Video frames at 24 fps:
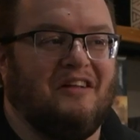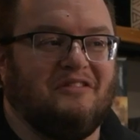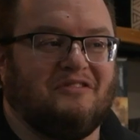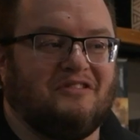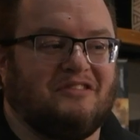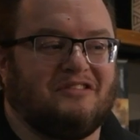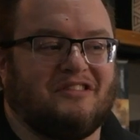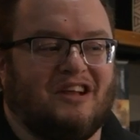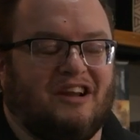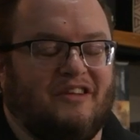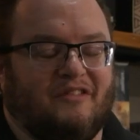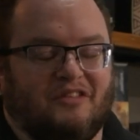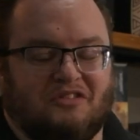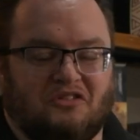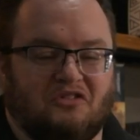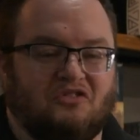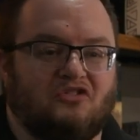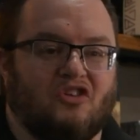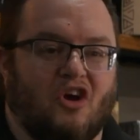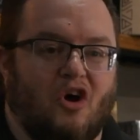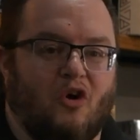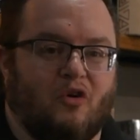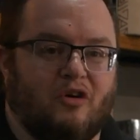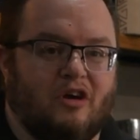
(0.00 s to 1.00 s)
just kind of as a
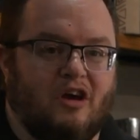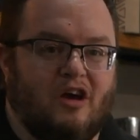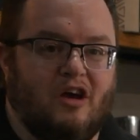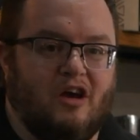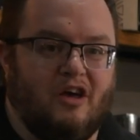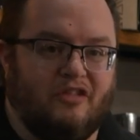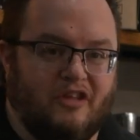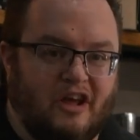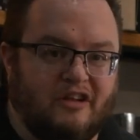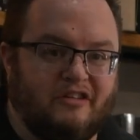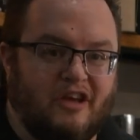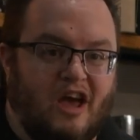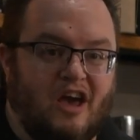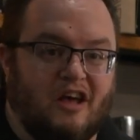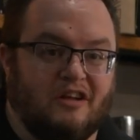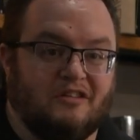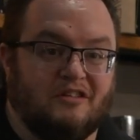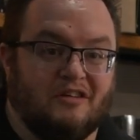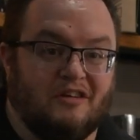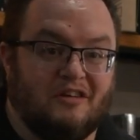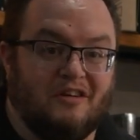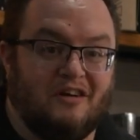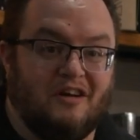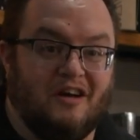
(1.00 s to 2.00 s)
joke. And they
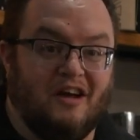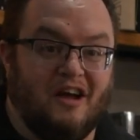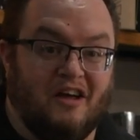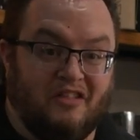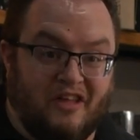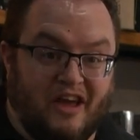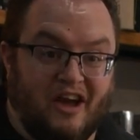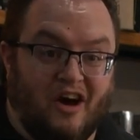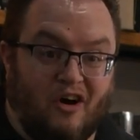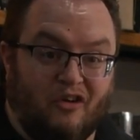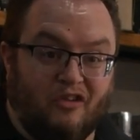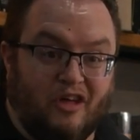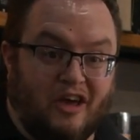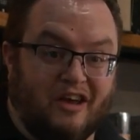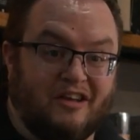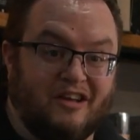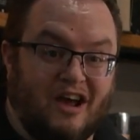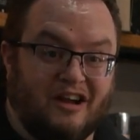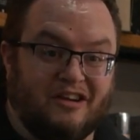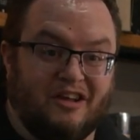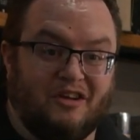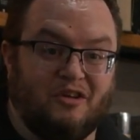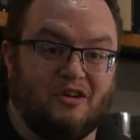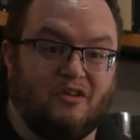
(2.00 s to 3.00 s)
did. And they all like
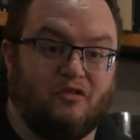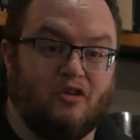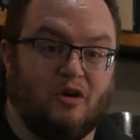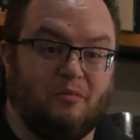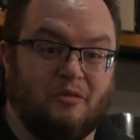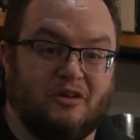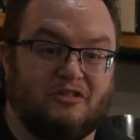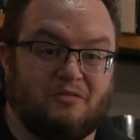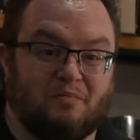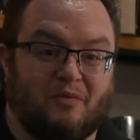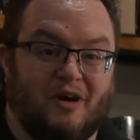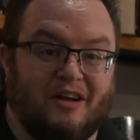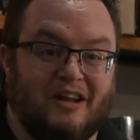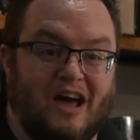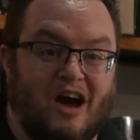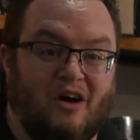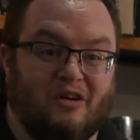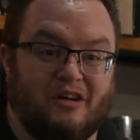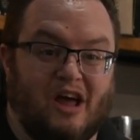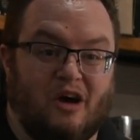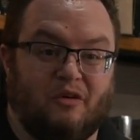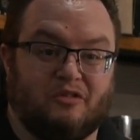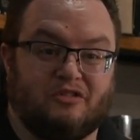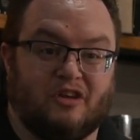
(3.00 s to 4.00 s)
kind of uniformly spread
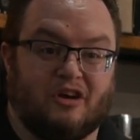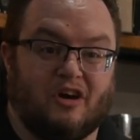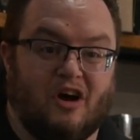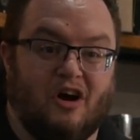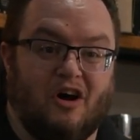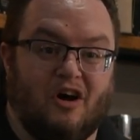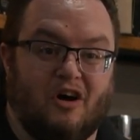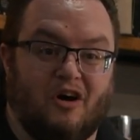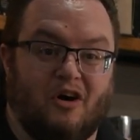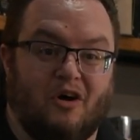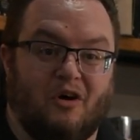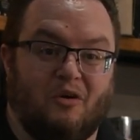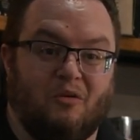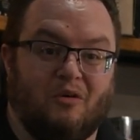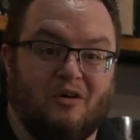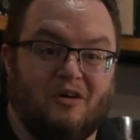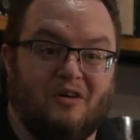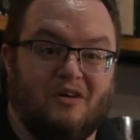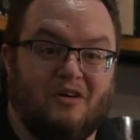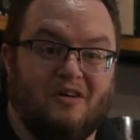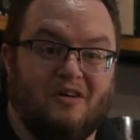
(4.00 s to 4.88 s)
out. And I was like, uh-oh.